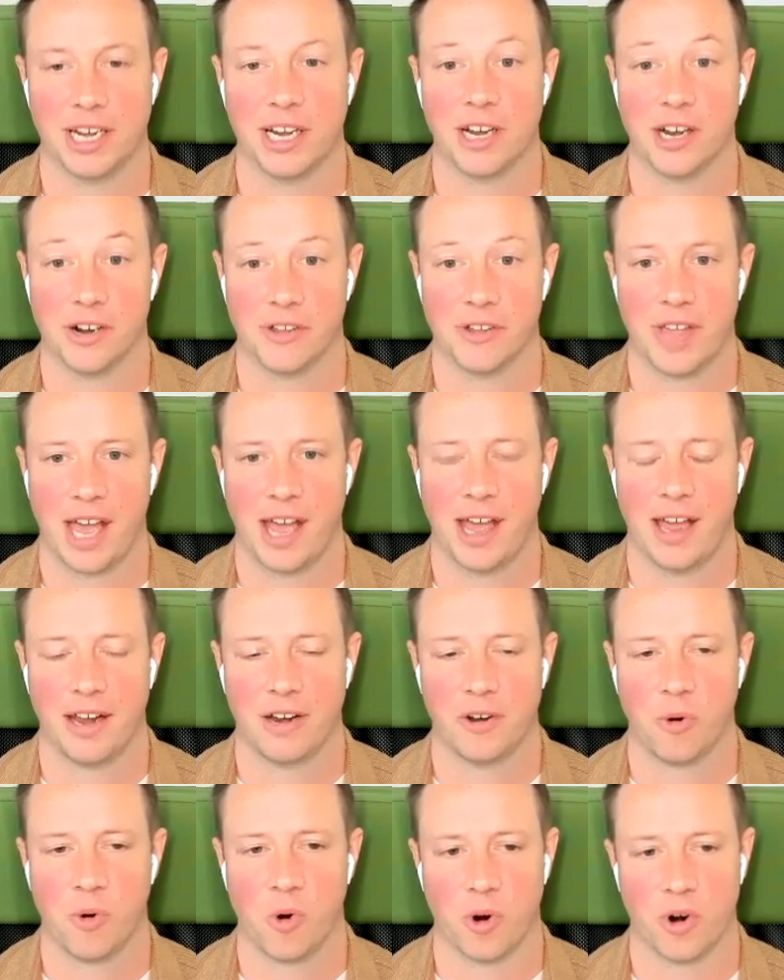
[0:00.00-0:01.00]
to hear
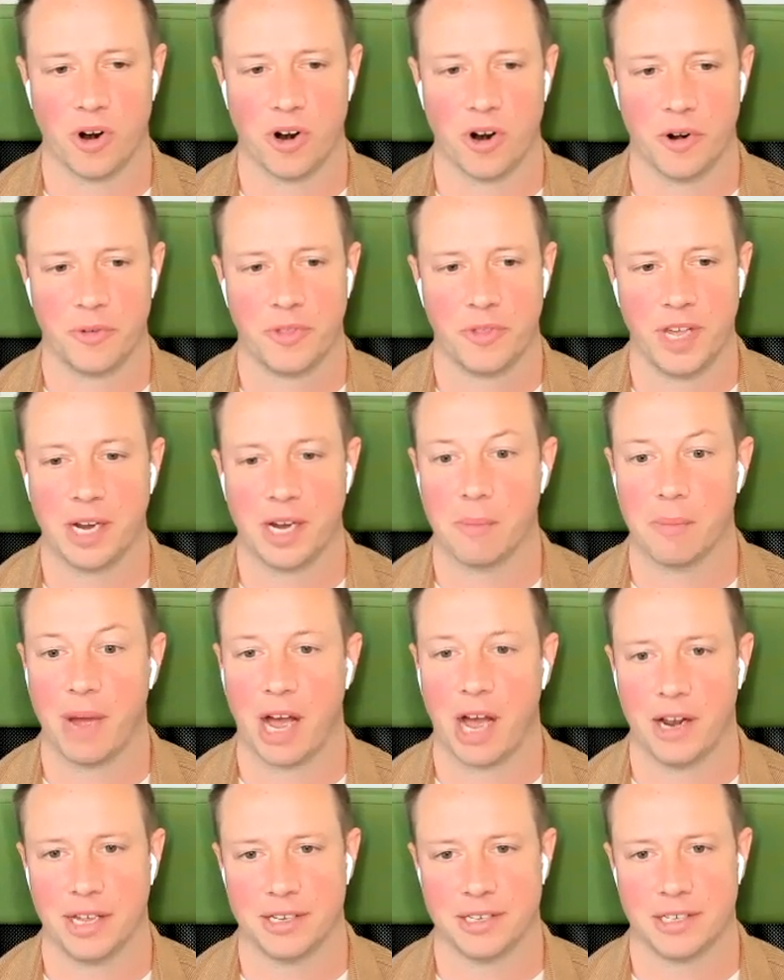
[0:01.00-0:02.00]
that or think
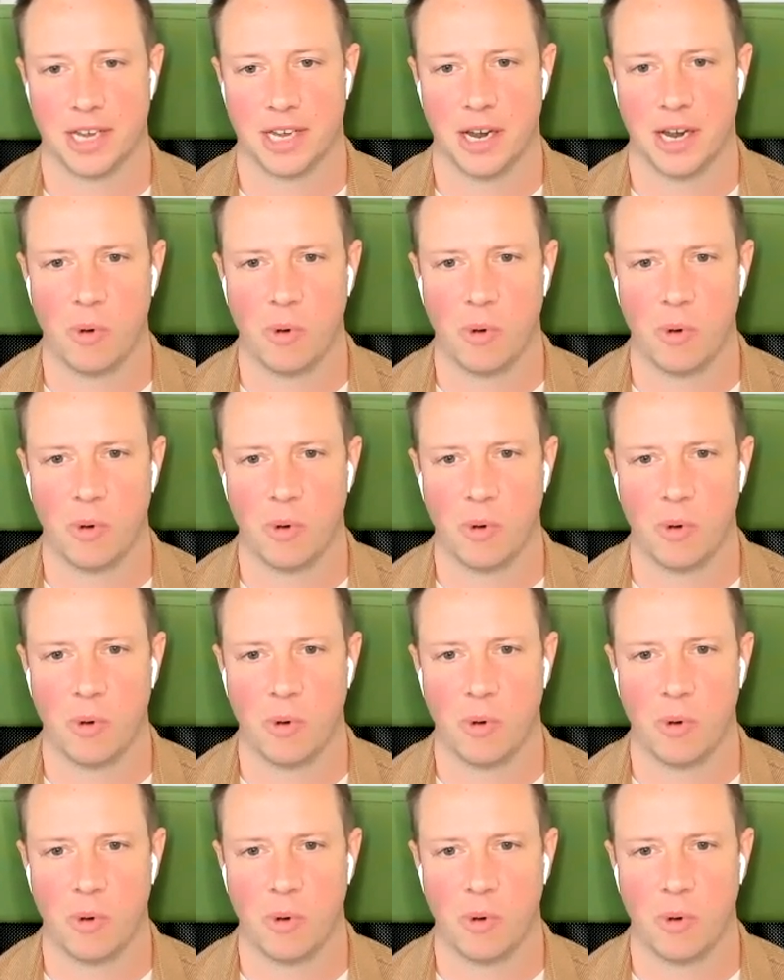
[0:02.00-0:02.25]
about it and say,